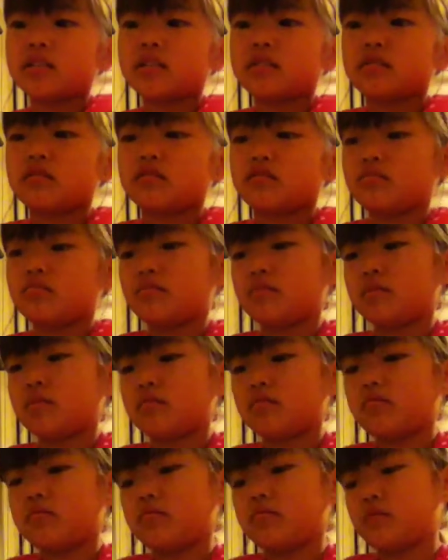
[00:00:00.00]
idea,
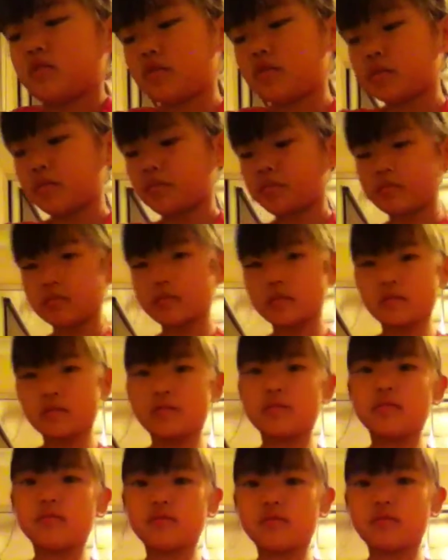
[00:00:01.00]
but, you know,
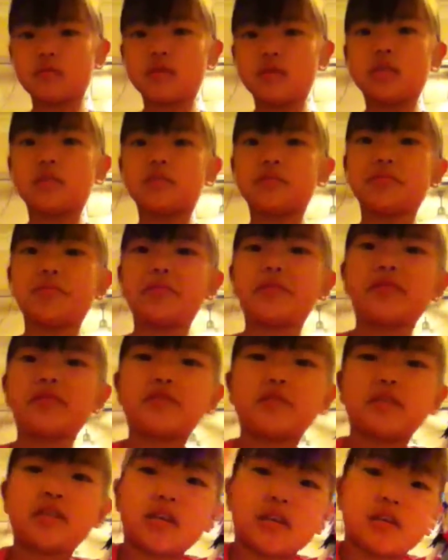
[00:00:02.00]
she went with her
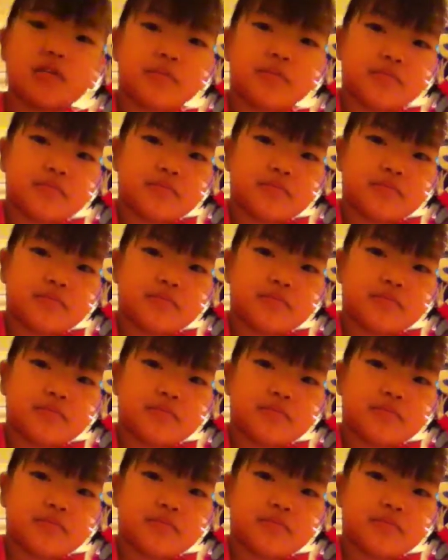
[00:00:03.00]
towel.